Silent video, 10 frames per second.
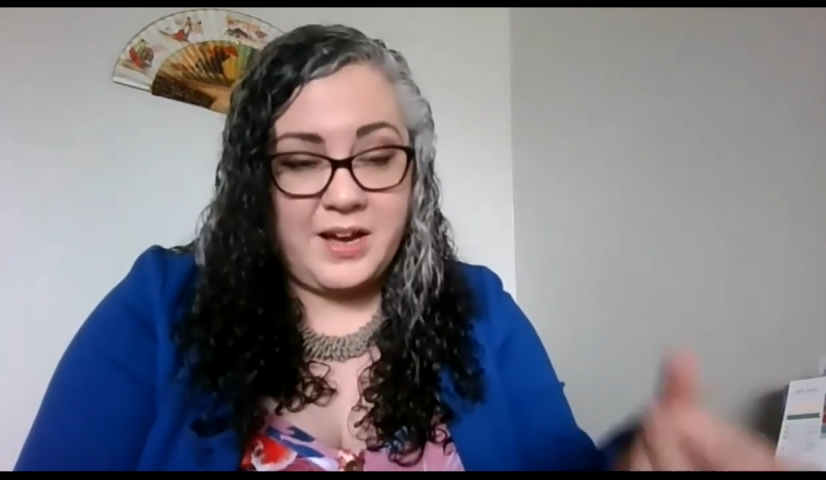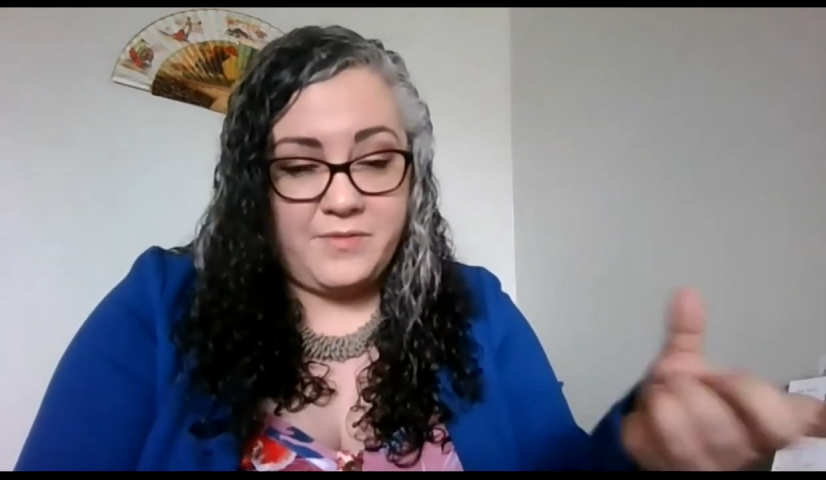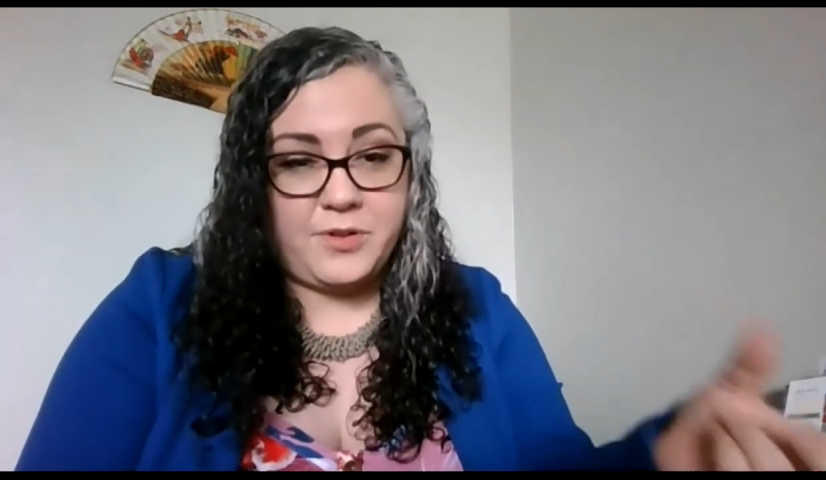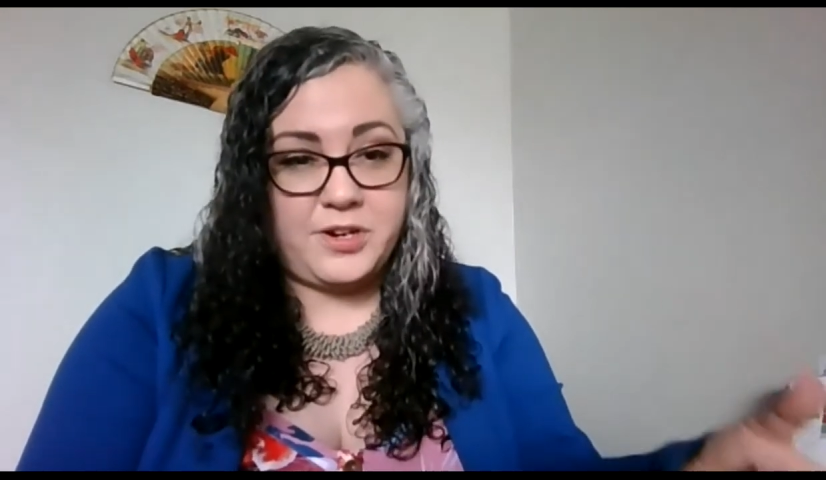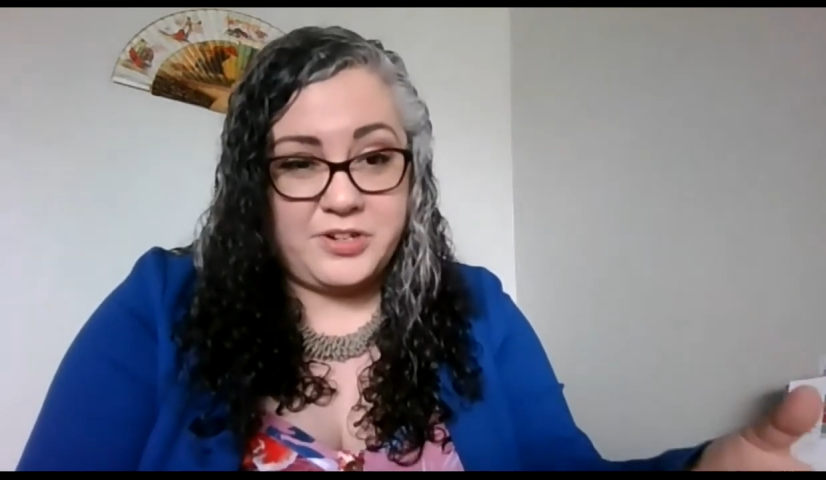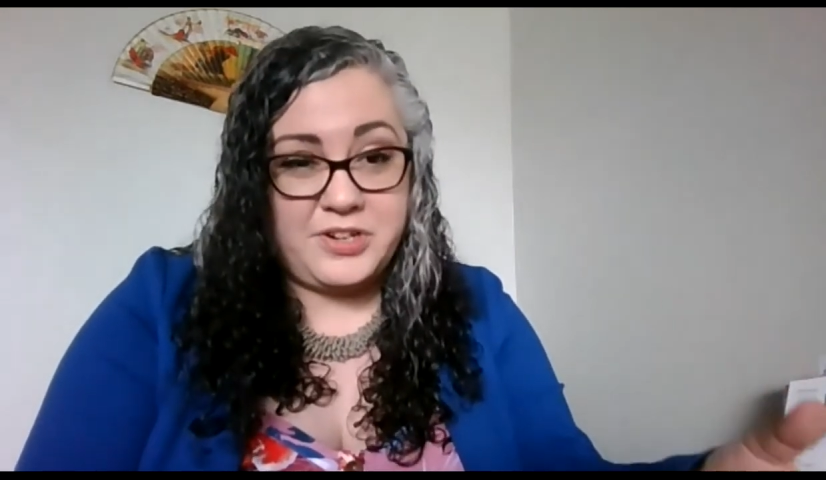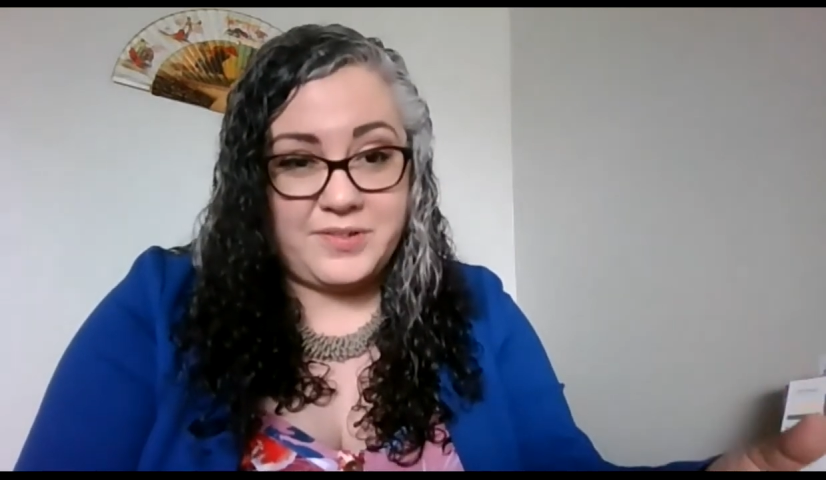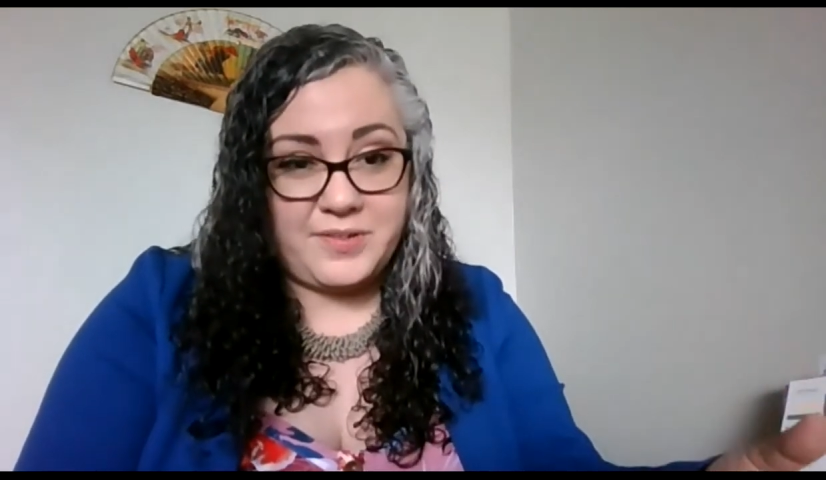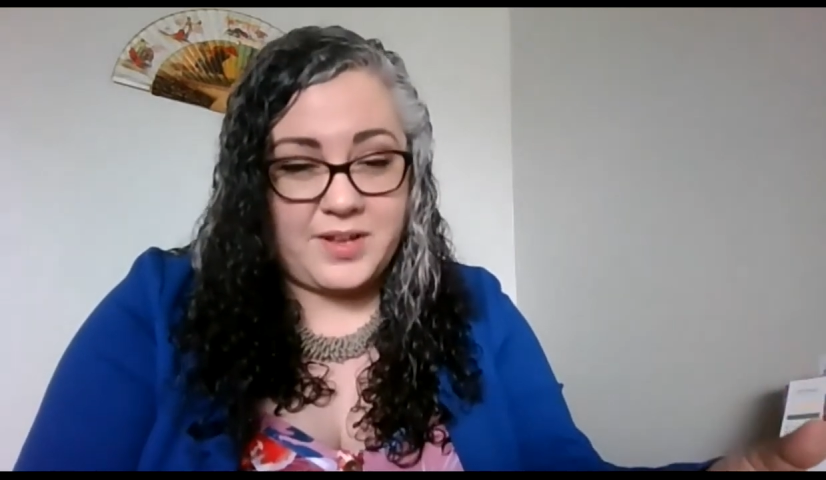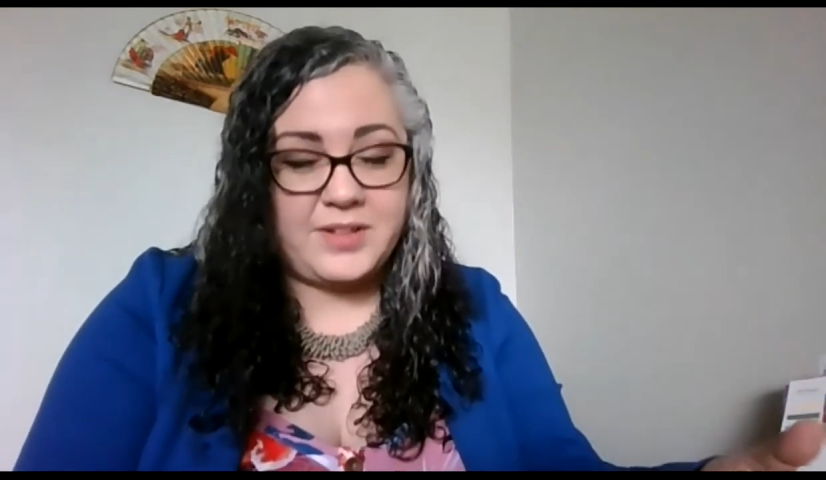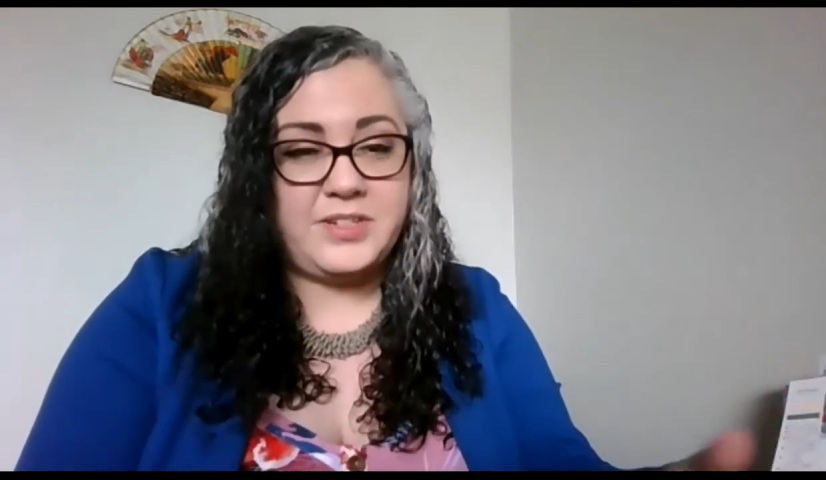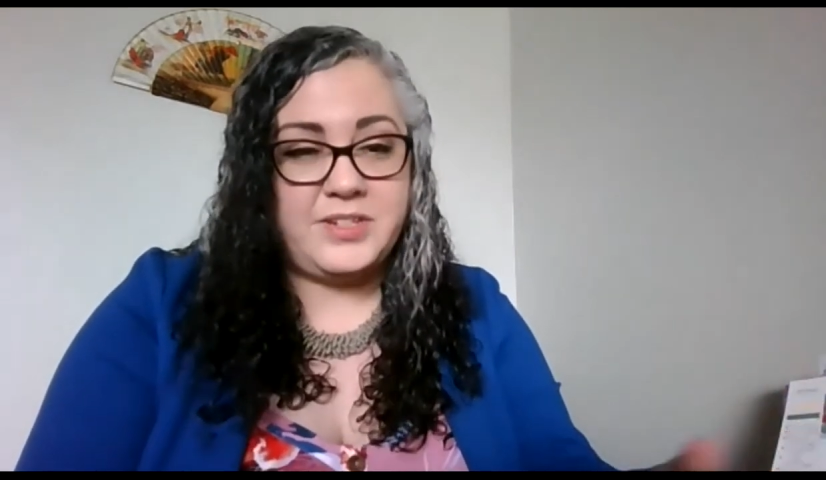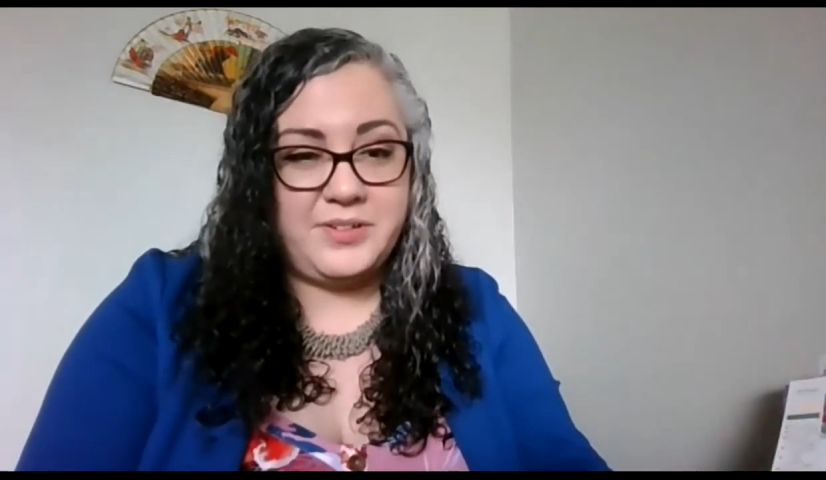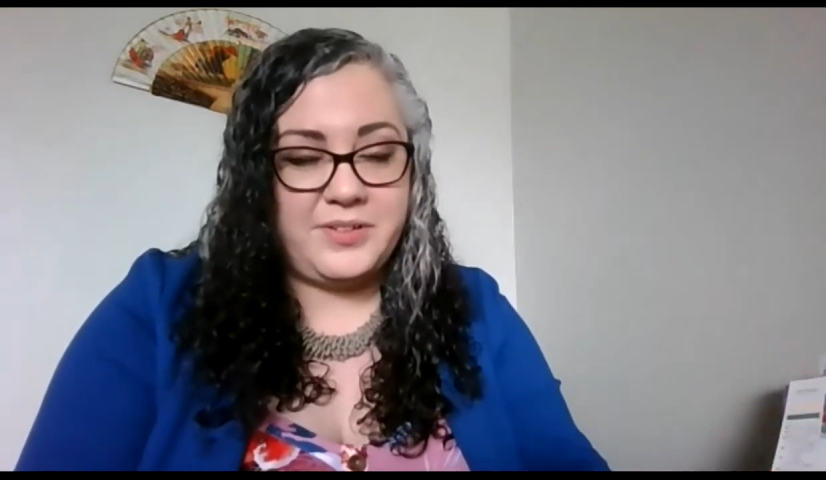of 100 Years of Solitude